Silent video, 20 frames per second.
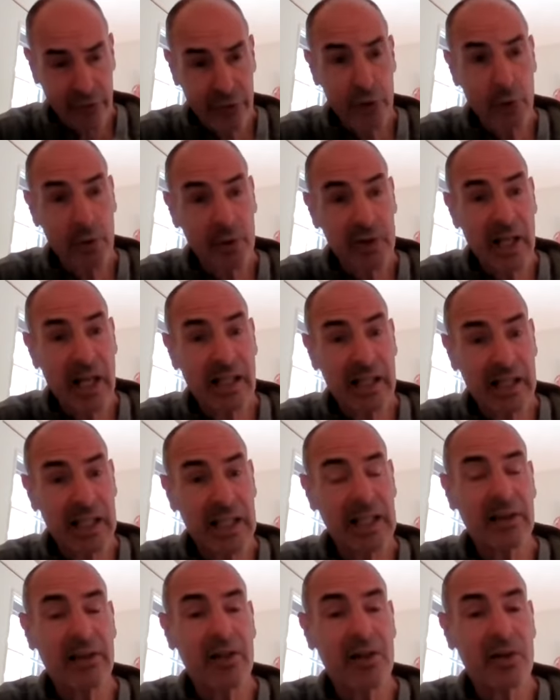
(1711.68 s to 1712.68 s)
you're
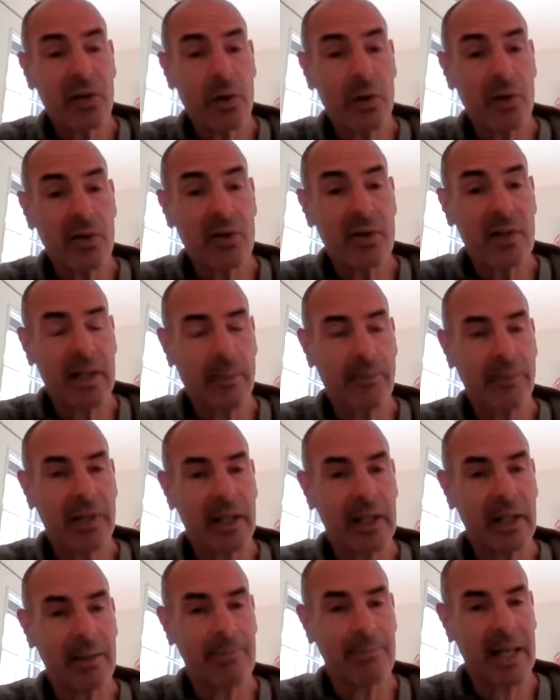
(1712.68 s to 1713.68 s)
lucky, there's also
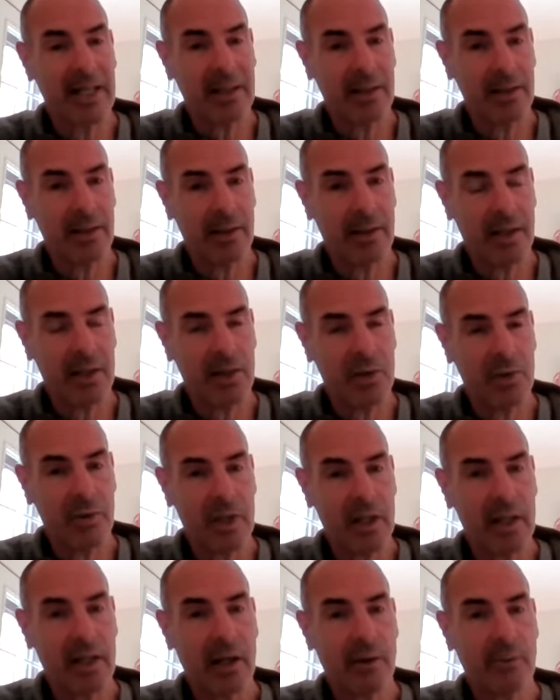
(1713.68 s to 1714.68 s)
something in the medical
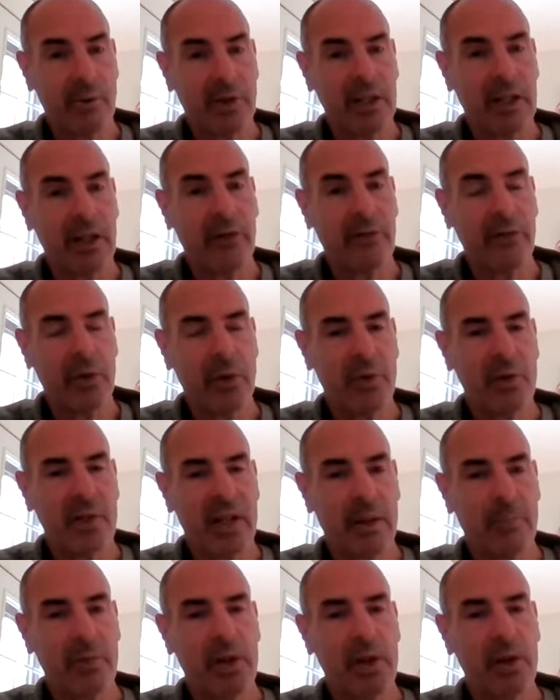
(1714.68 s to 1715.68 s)
history that will give you
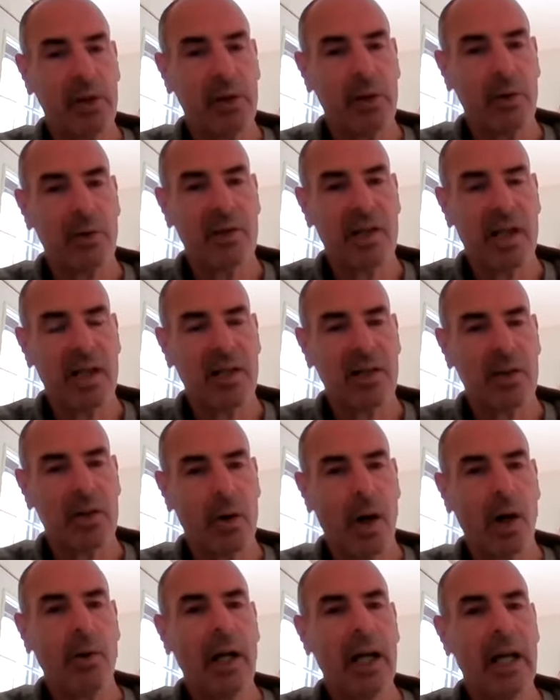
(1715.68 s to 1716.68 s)
some clues as
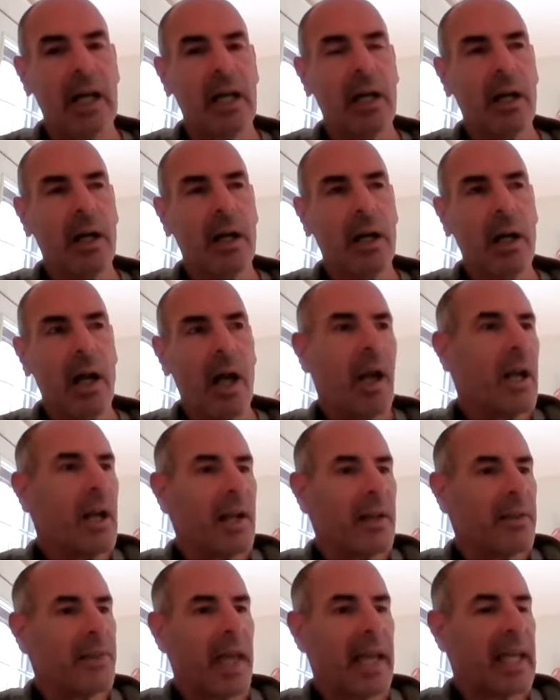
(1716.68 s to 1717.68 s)
to, okay,
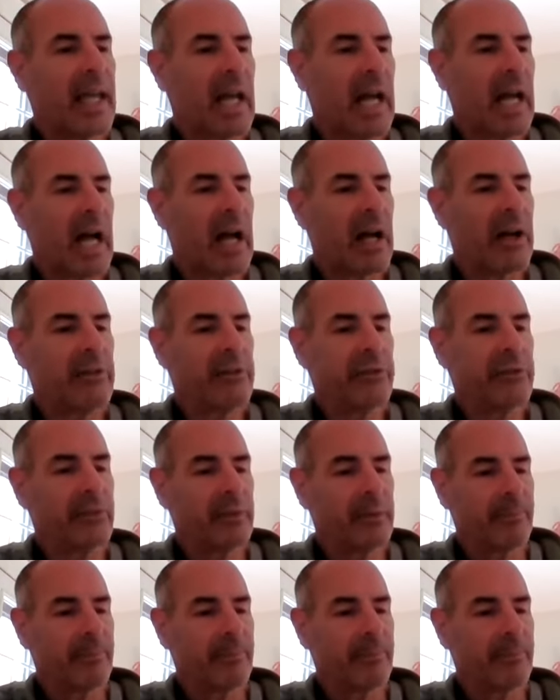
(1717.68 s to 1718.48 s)
they have